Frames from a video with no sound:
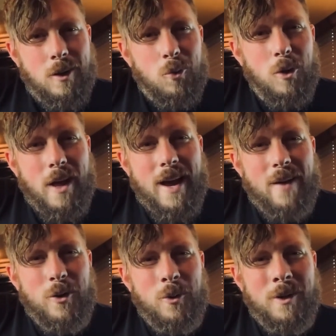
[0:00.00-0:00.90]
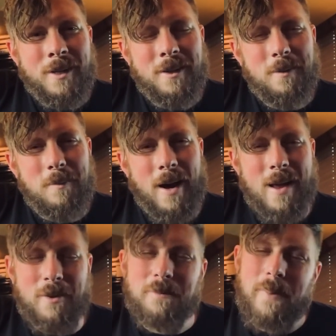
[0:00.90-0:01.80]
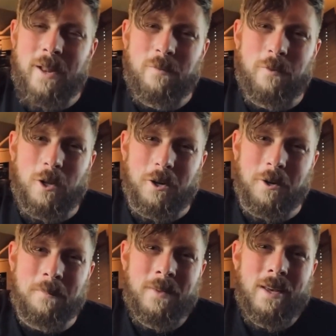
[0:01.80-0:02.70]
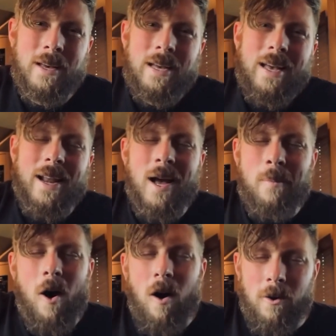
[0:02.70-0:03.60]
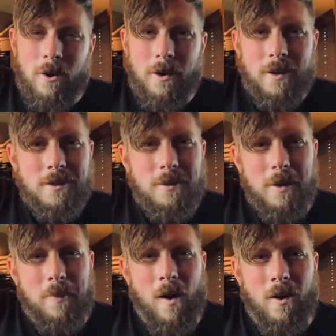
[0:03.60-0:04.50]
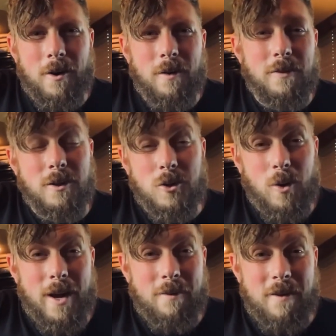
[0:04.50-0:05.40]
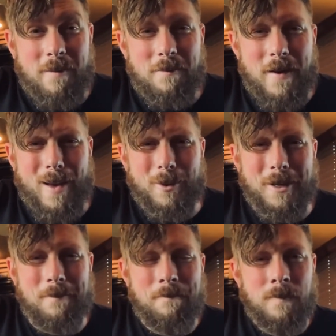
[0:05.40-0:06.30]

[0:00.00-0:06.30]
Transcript: Well, hey everyone, my name is Ben Fuller, and I'm honored to be part of the Joy FM family.